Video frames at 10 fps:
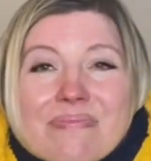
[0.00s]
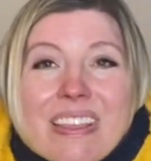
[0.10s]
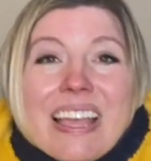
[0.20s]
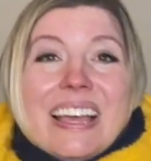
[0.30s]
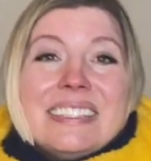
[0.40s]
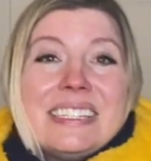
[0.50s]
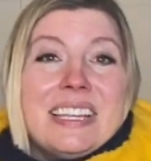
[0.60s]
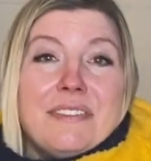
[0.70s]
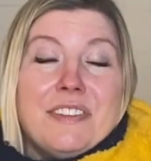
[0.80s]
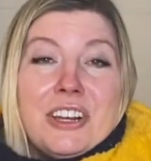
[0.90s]
As I
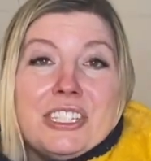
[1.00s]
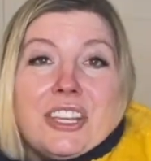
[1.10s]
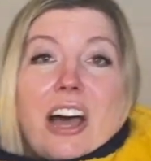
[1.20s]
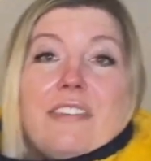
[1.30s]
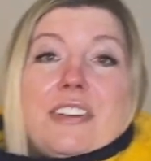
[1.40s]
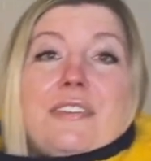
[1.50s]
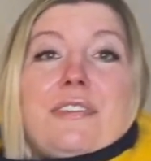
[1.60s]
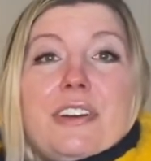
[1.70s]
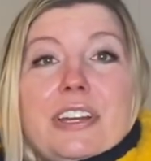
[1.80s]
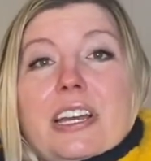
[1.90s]
said, very soft,
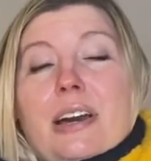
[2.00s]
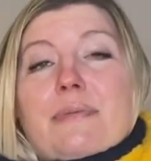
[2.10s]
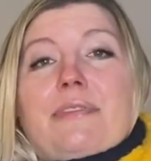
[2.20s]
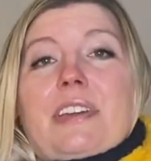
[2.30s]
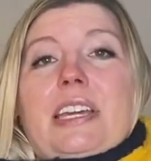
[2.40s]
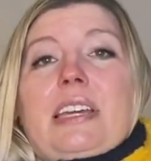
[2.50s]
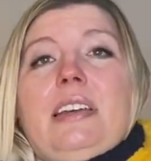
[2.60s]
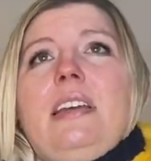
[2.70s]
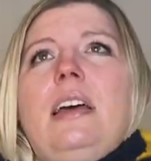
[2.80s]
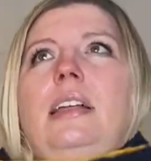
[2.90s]
very
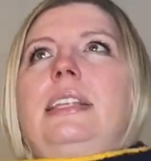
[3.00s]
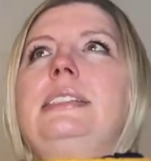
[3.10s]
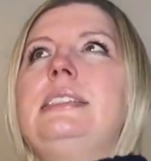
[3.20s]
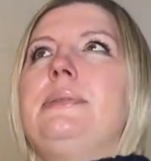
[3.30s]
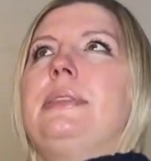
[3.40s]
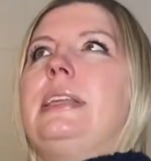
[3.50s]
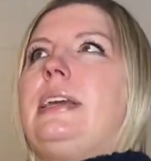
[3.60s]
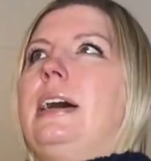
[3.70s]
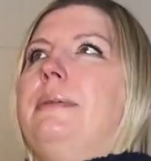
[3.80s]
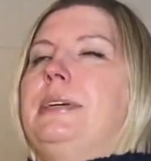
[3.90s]
comfy. Let's see what the
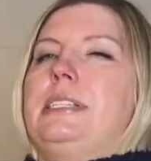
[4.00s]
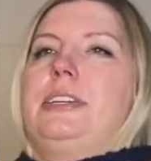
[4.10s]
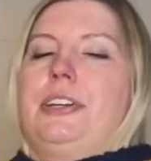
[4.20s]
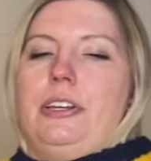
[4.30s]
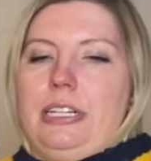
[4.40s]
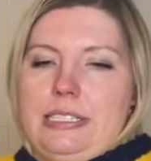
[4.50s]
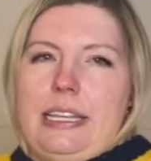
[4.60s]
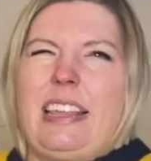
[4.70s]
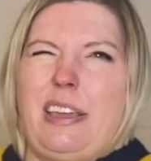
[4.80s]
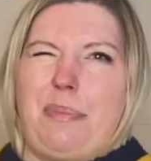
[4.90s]
material is. I
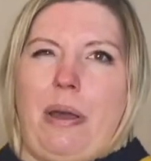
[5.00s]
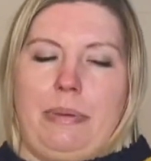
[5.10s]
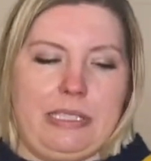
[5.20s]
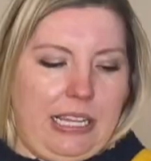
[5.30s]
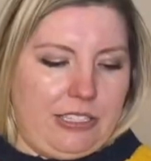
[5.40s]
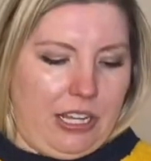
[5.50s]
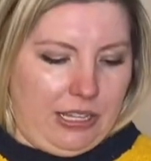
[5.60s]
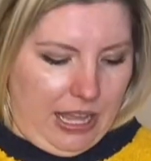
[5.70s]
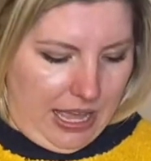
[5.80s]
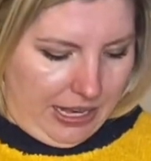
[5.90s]
think it probably says
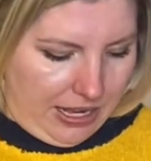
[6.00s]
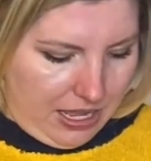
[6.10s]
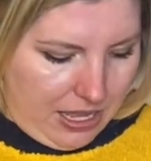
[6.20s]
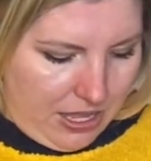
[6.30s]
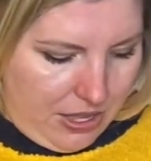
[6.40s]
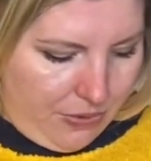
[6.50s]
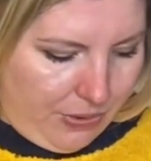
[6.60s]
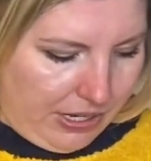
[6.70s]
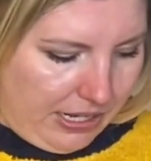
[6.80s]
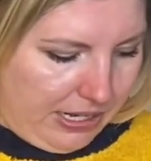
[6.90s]
online
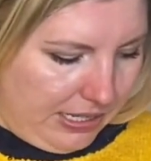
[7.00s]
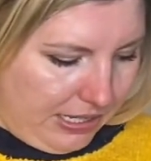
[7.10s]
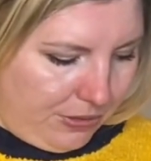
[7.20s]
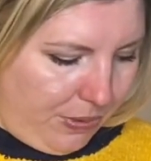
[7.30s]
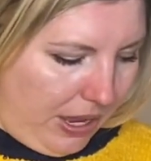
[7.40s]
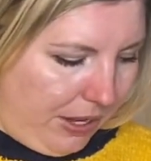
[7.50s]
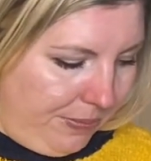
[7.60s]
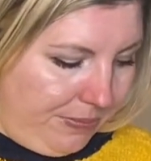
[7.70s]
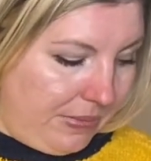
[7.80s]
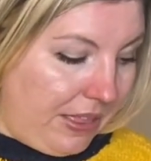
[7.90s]
what it is as well.
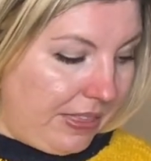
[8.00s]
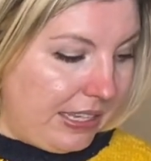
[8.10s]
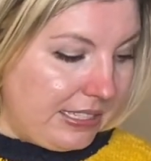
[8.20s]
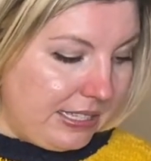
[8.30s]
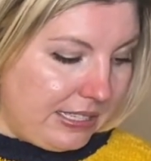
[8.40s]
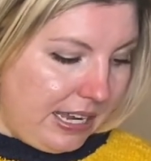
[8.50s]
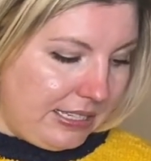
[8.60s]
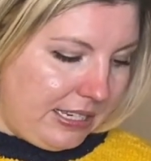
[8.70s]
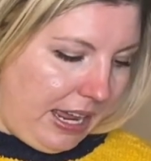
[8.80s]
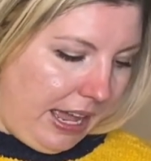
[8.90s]
Oh, that's the
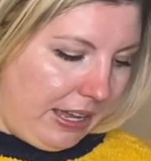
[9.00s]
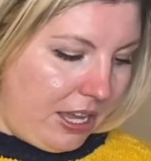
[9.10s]
size tag.